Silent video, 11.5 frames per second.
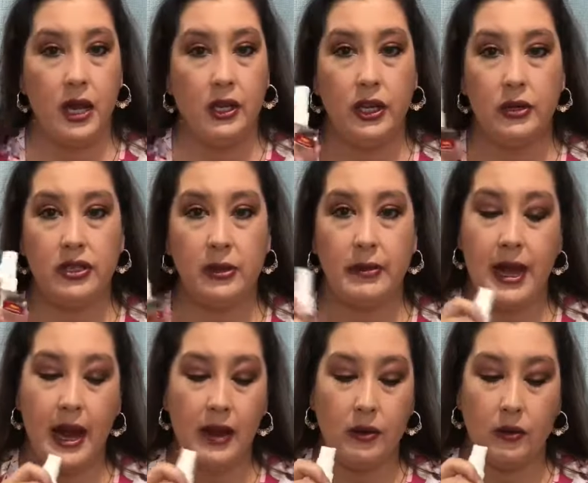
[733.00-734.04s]
use some of
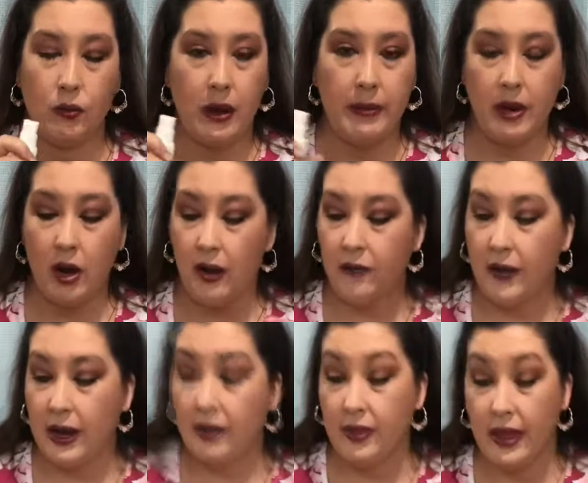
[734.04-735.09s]
that and rub it off,
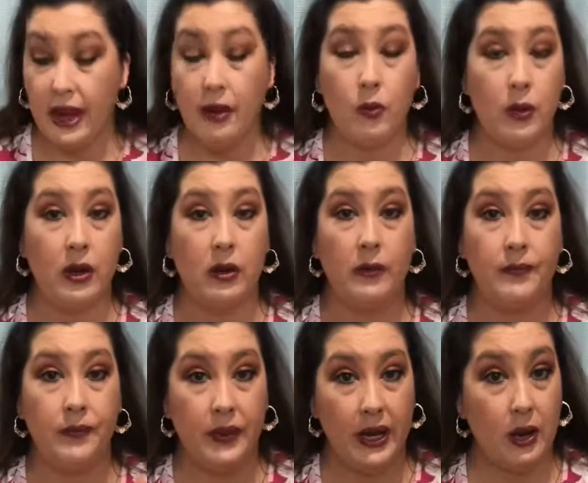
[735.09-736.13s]
and that will
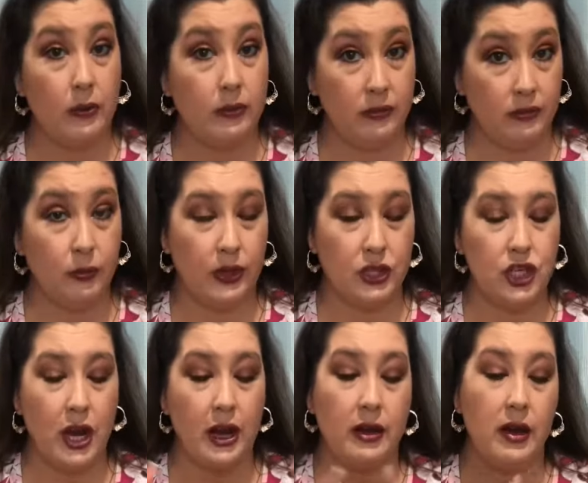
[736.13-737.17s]
help with the
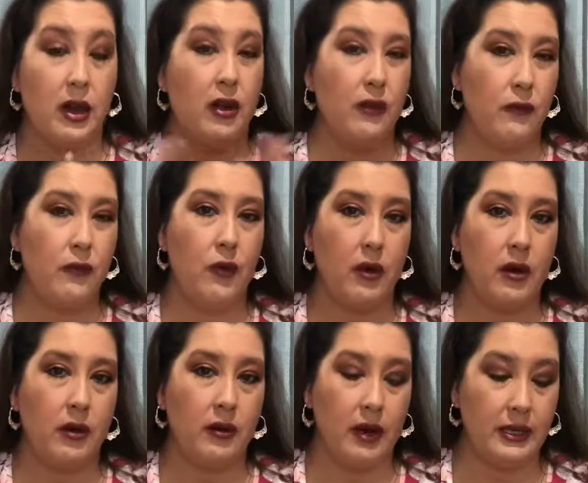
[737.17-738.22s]
shine
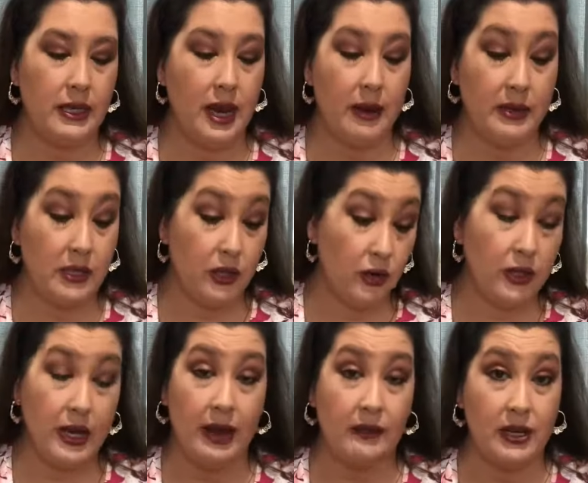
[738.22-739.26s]
for a time until you
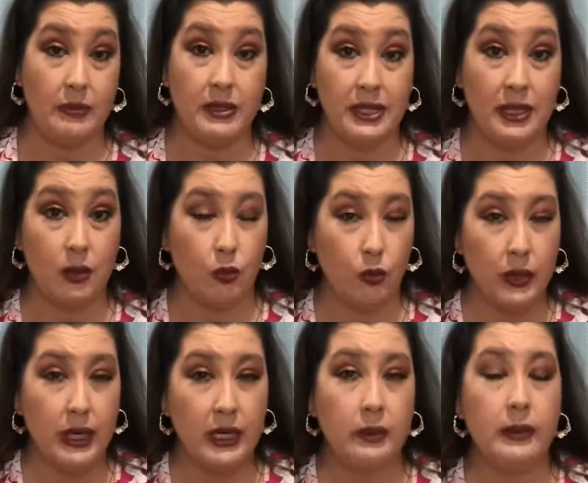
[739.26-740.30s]
can have time to sit there and
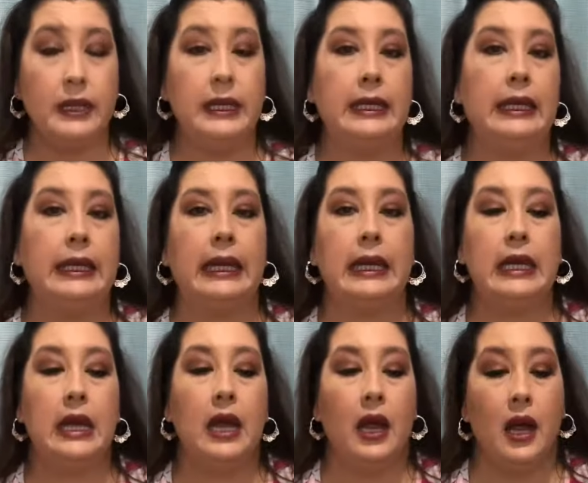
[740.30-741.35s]
really clean it.
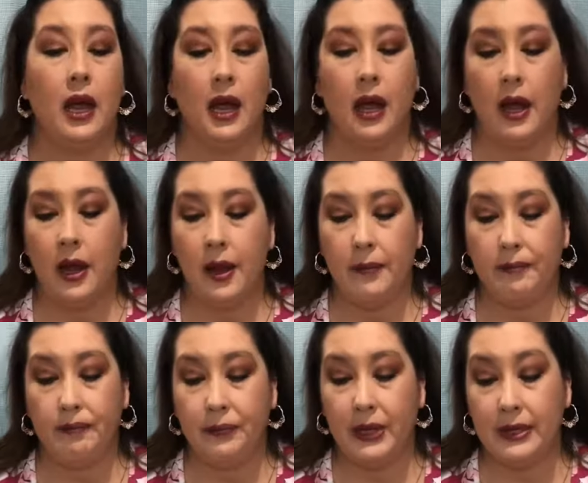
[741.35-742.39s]

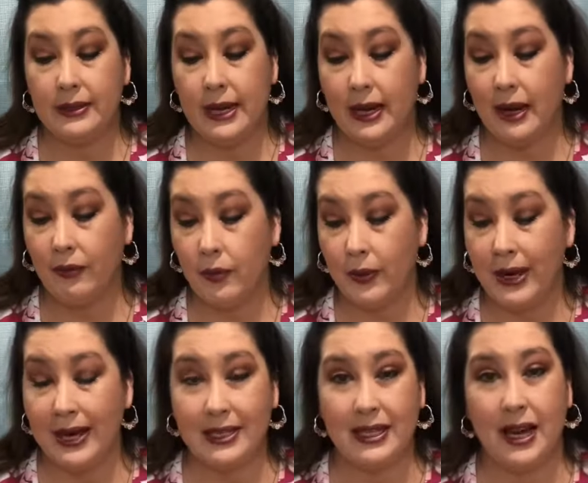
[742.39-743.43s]
Because not everyone
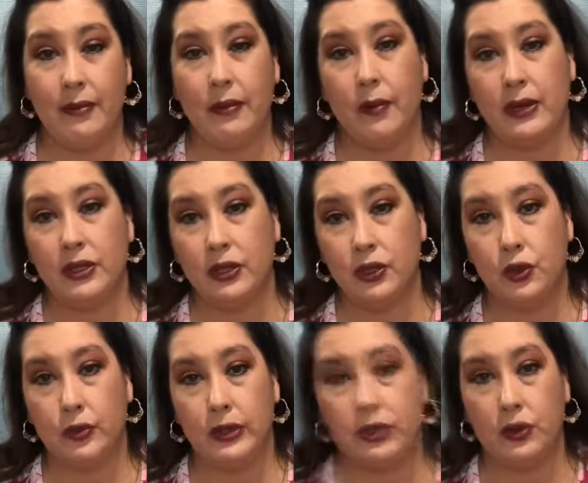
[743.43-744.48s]
has time to run to the
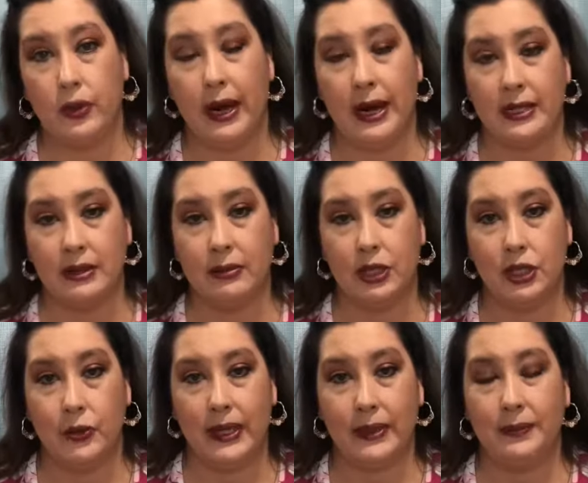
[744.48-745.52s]
jewelry store and ask them to
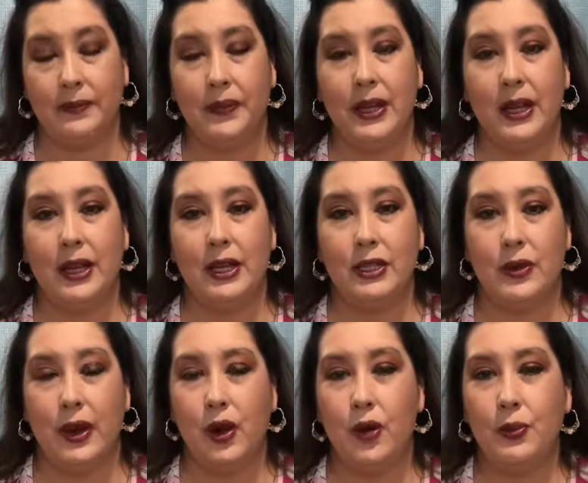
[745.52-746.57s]
do it. So
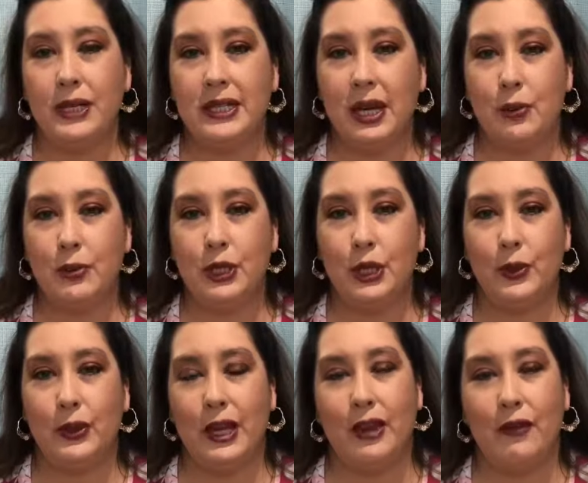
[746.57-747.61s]
I hope this helps you.
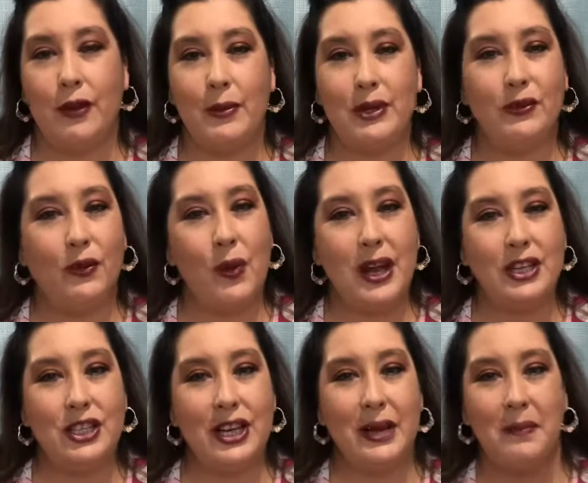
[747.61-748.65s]
Thank you very much for
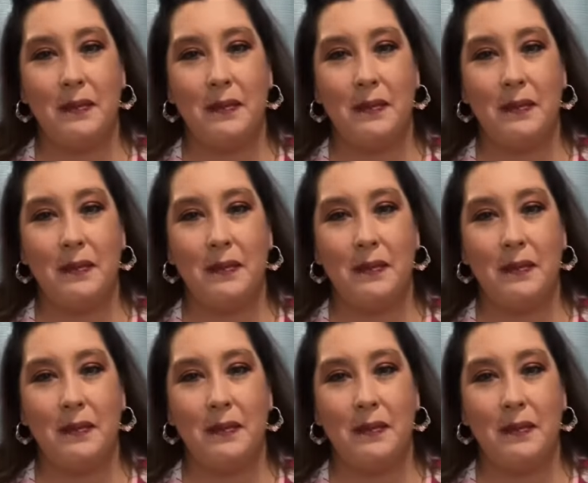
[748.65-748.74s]
watching.